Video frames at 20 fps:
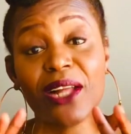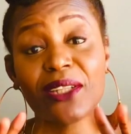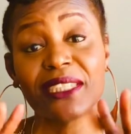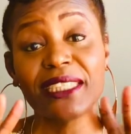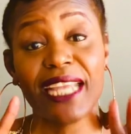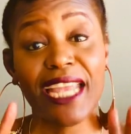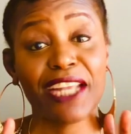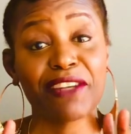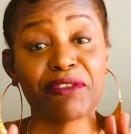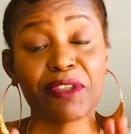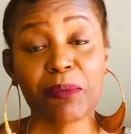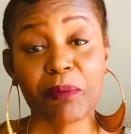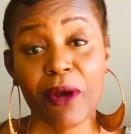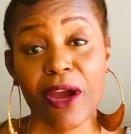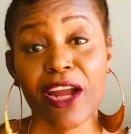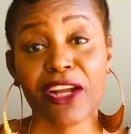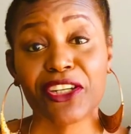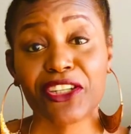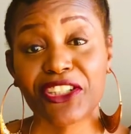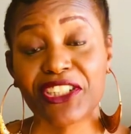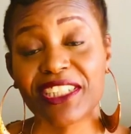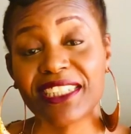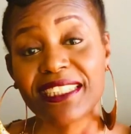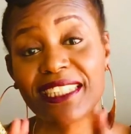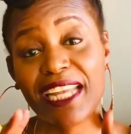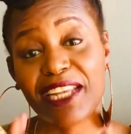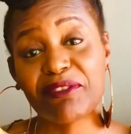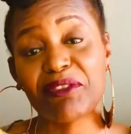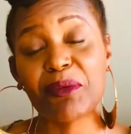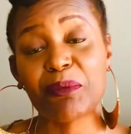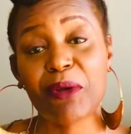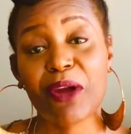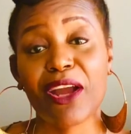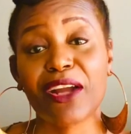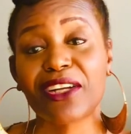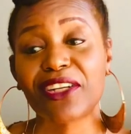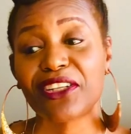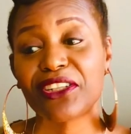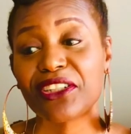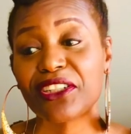out to Henry Parker, because Henry
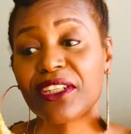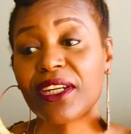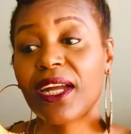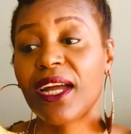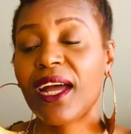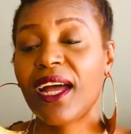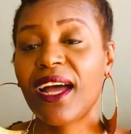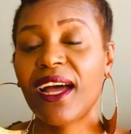Parker,